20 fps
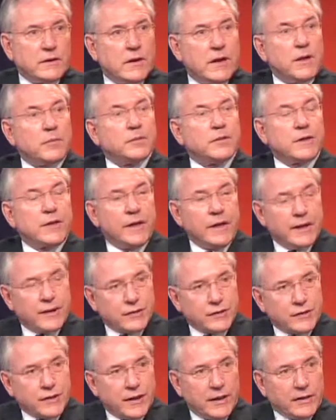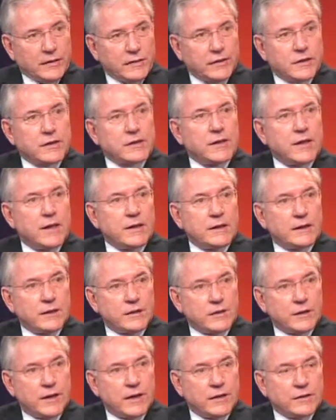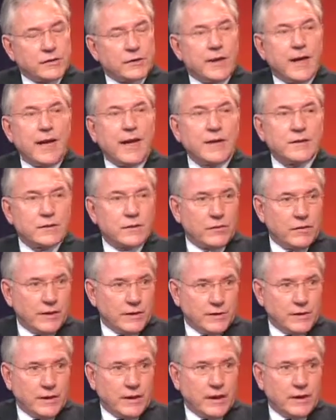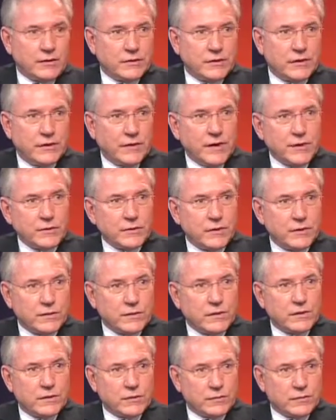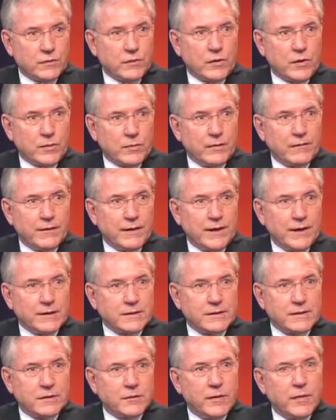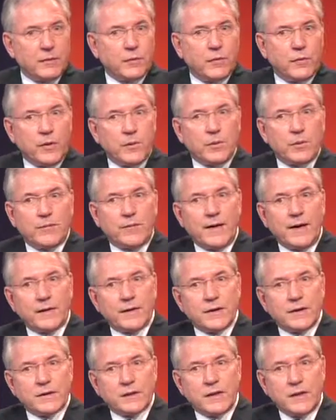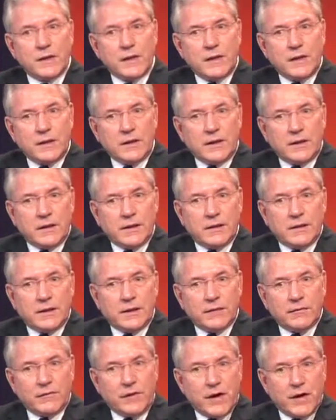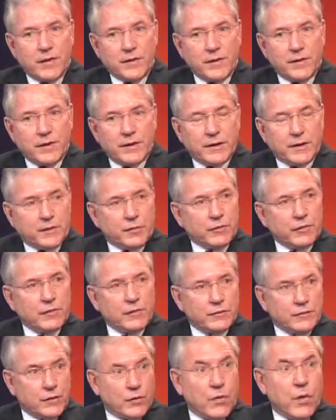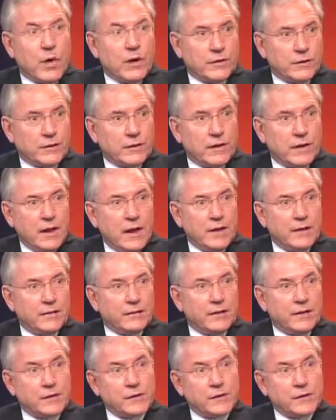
up-to-date education, exciting education, hands-on education, and that's what Center Square provides. So we provide this environment that improves the quality of life. Now,